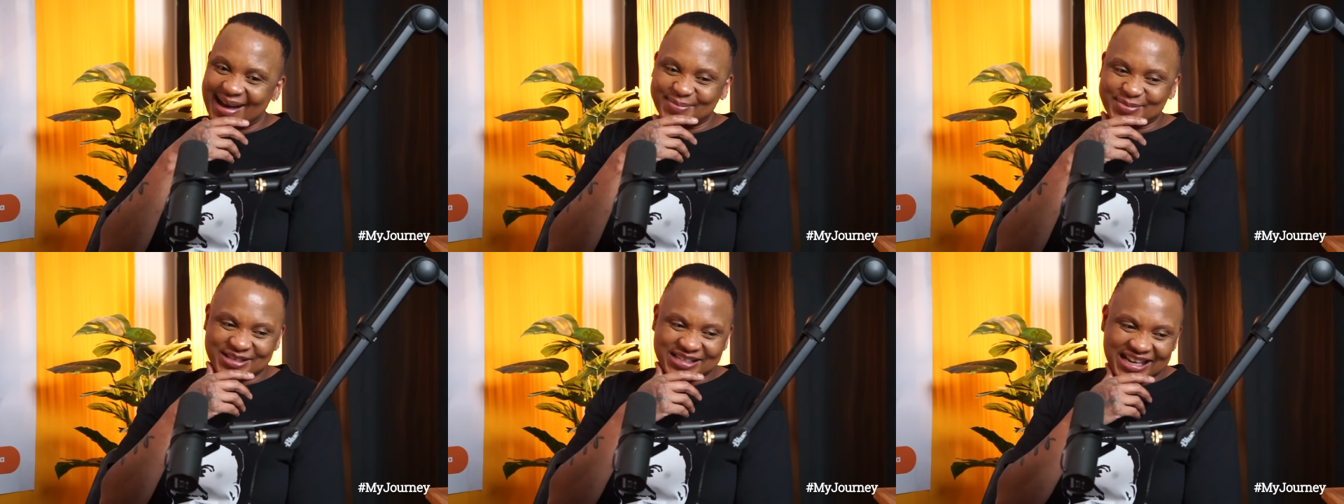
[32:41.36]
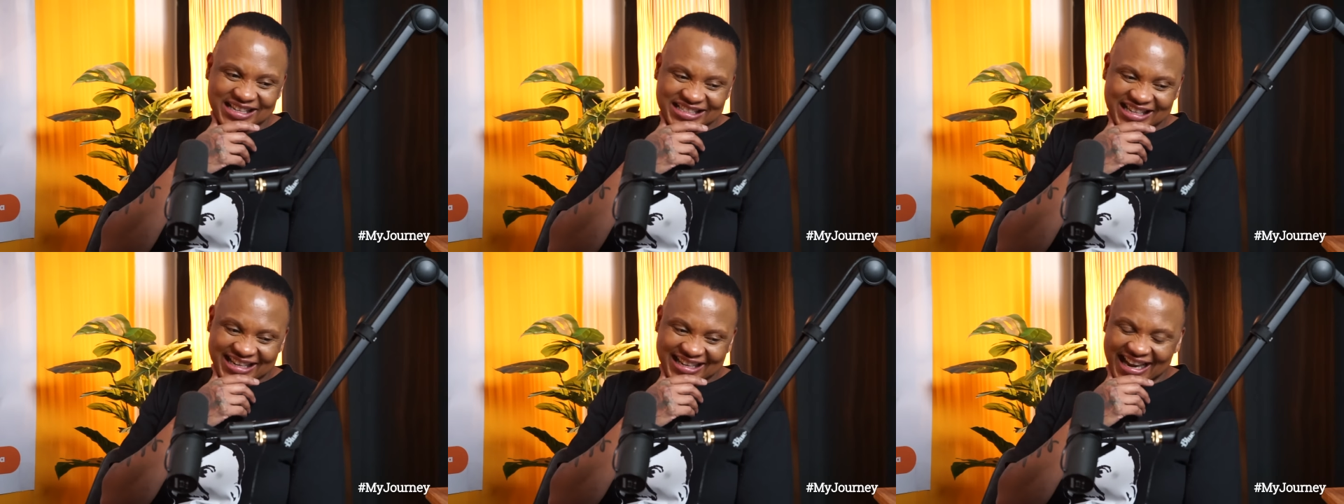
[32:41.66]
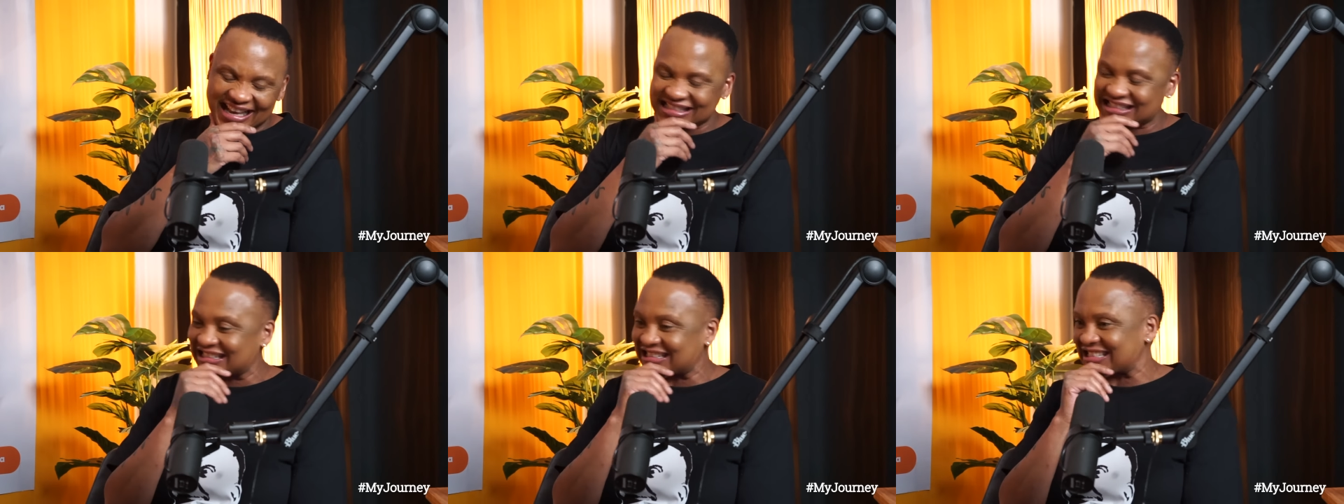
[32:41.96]
such a
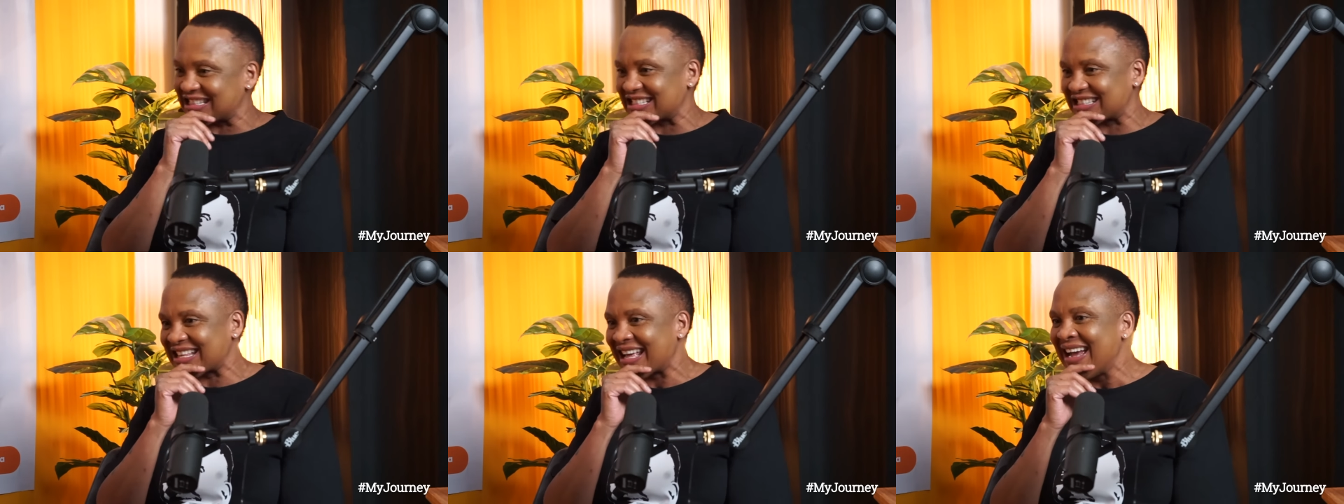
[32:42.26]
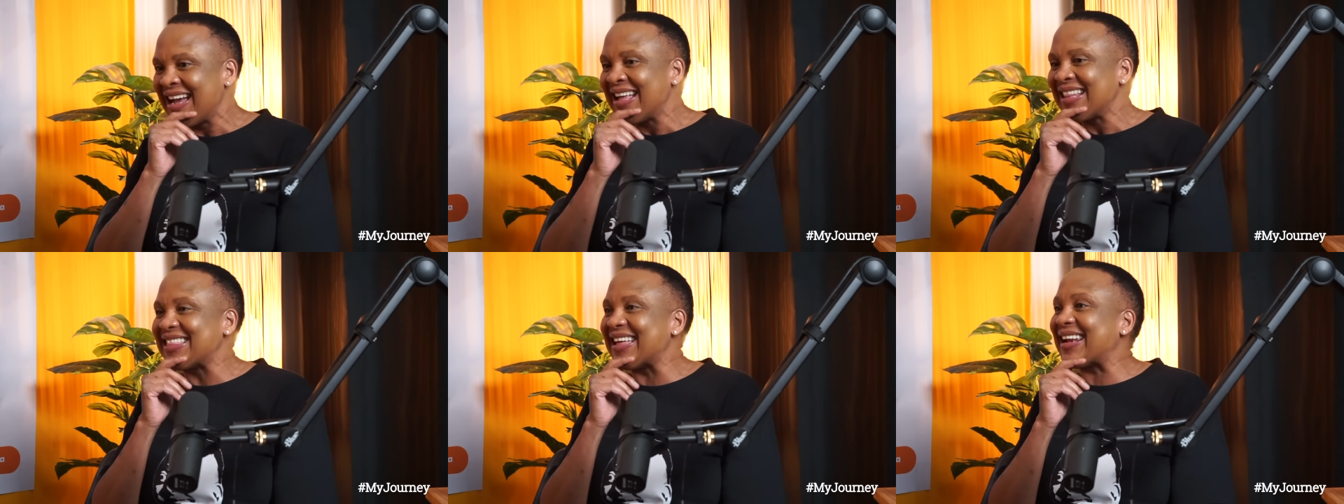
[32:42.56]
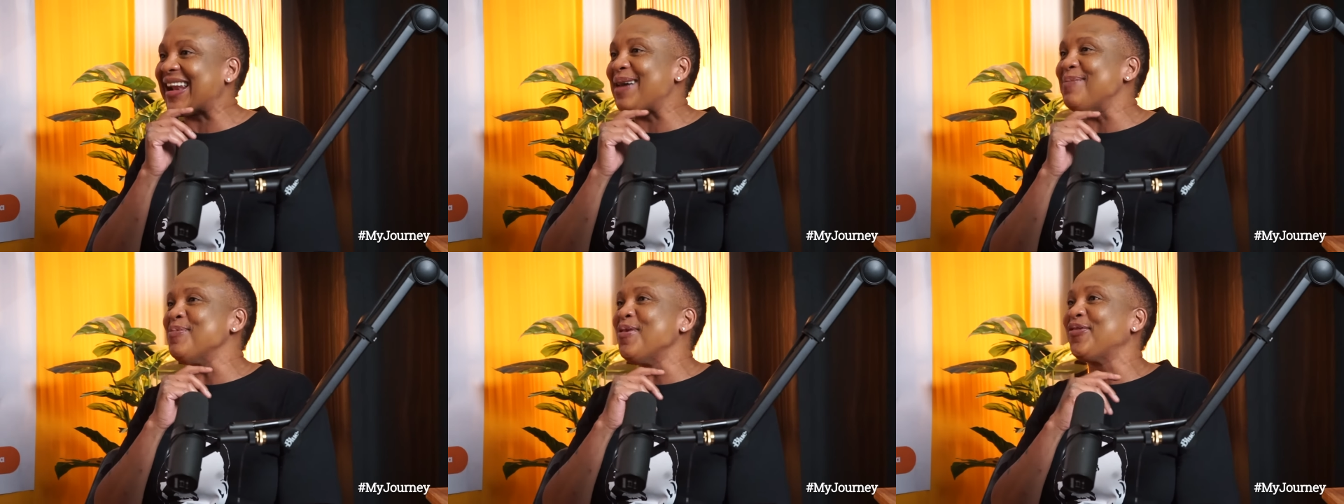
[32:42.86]
narcissist that
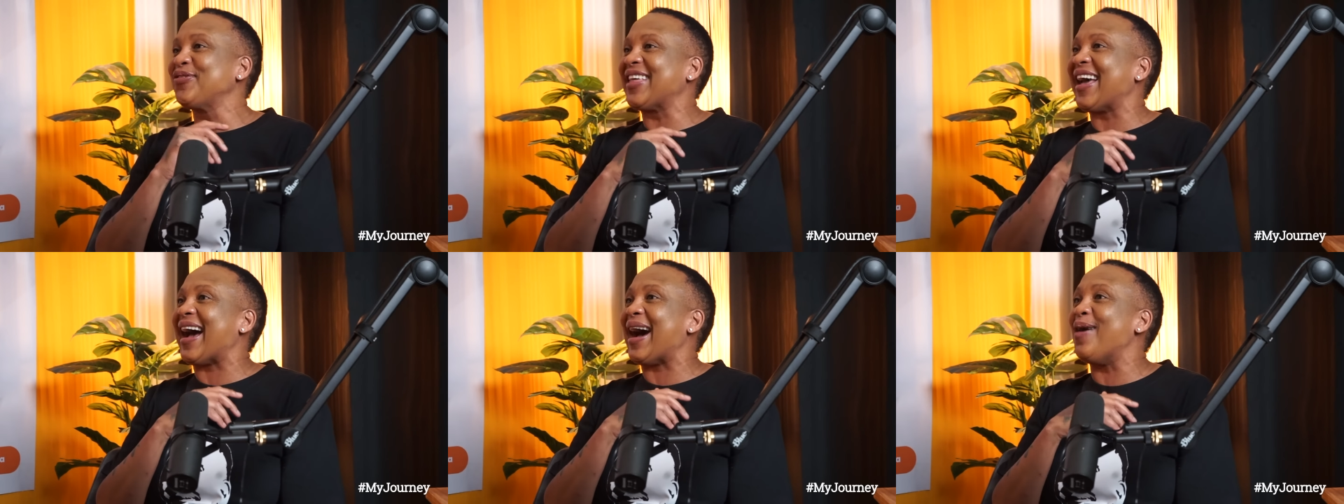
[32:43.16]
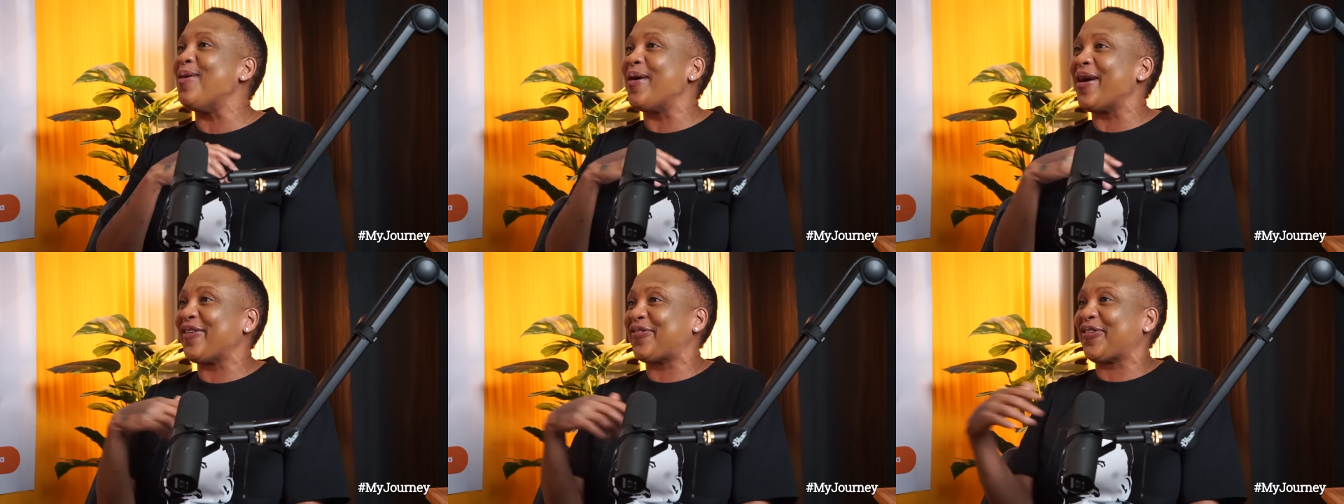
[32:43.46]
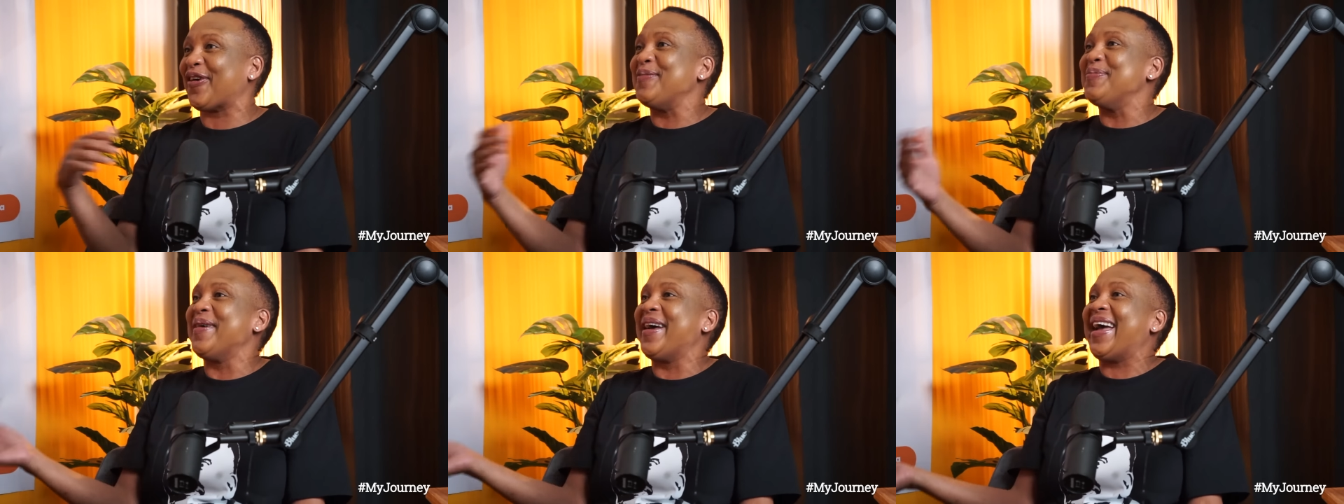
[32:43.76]
I moved there away
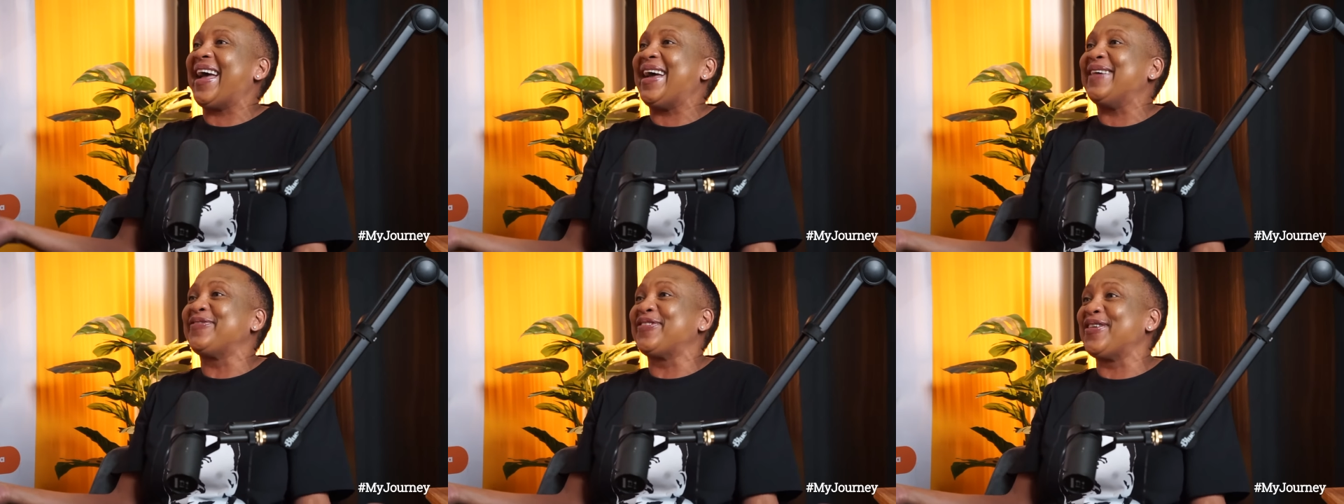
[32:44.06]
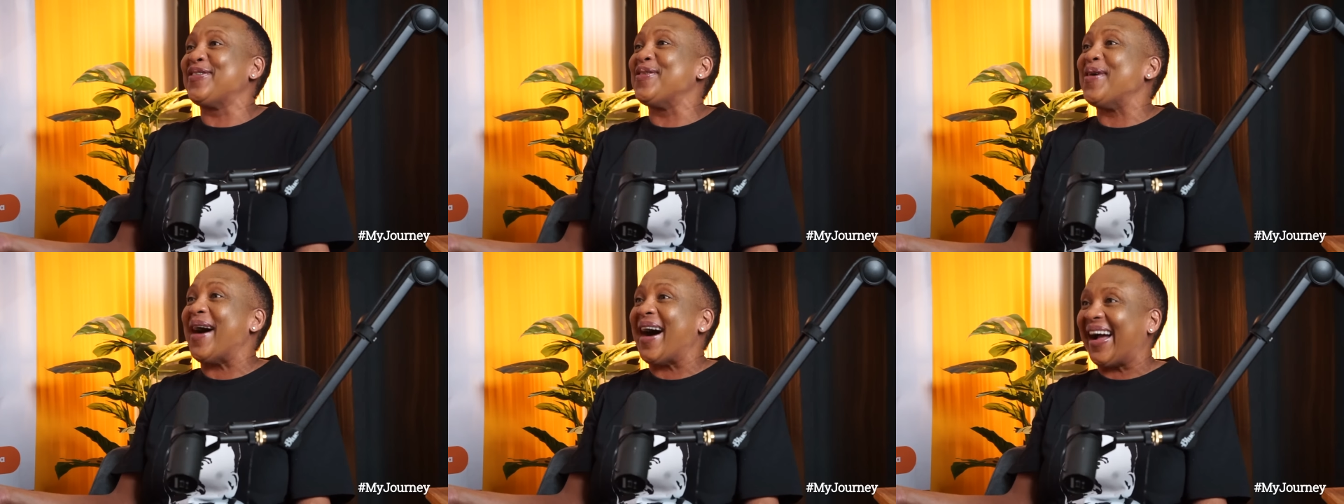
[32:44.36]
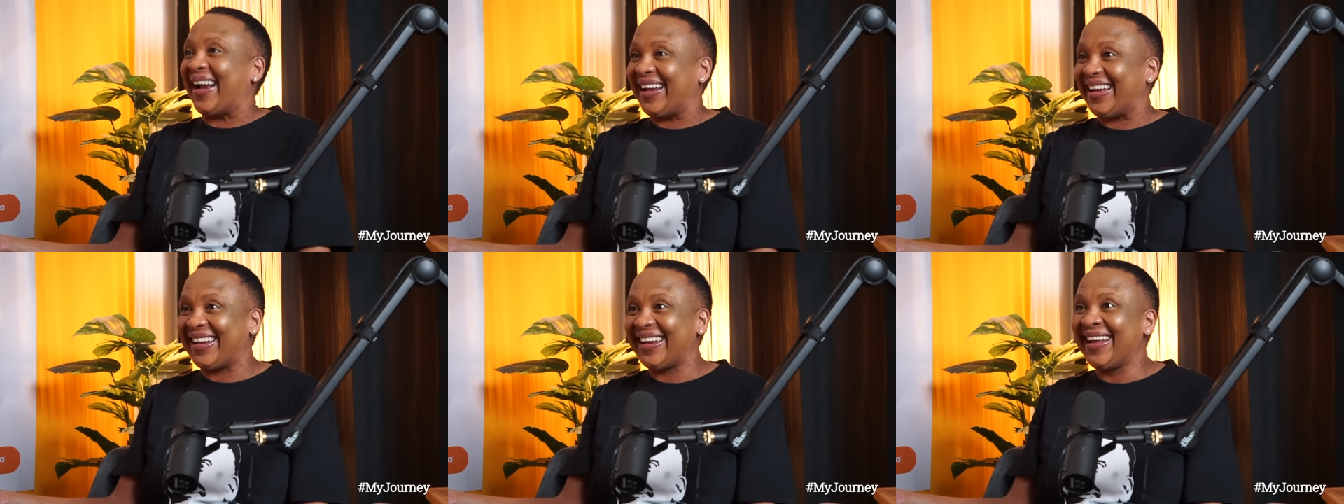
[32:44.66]
from
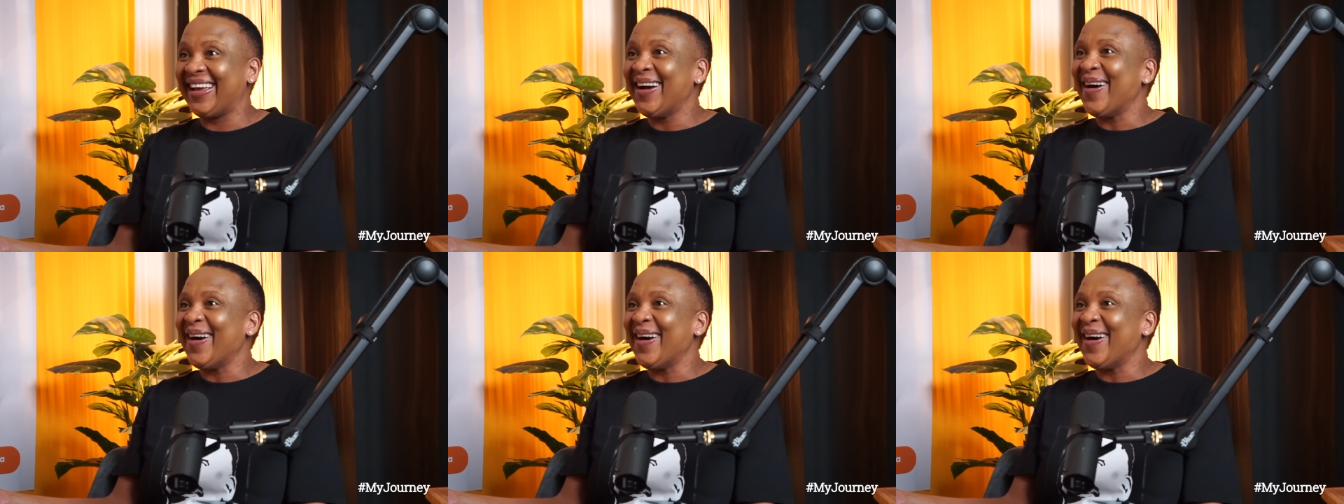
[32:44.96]
everyone.